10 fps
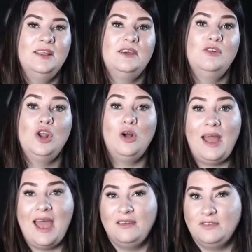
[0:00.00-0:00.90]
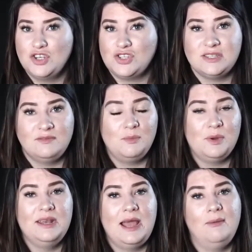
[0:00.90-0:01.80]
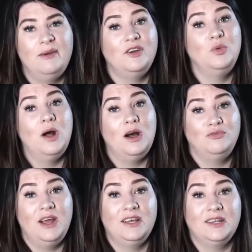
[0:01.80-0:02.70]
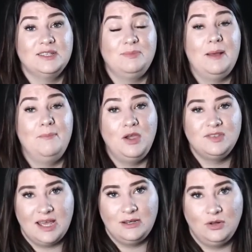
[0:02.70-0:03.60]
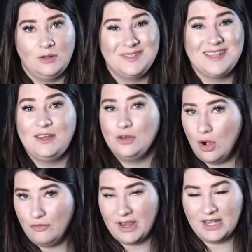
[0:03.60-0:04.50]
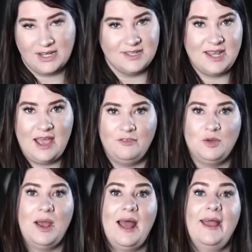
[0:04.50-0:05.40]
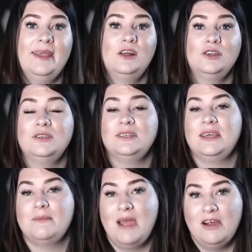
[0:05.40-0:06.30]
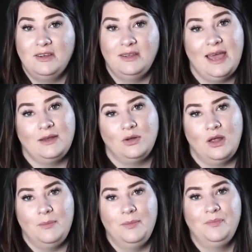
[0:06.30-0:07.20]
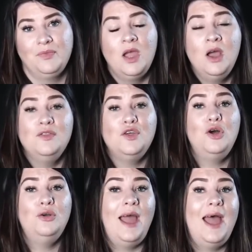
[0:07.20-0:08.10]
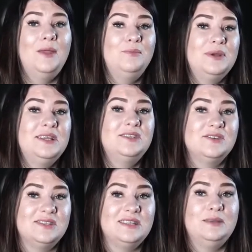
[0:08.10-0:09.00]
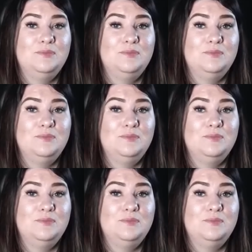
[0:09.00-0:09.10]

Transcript: There are longer haired versions of the breed, however, while recognised by most kennel clubs, they're not recognised everywhere, including the American Kennel Club. The longer haired breed does need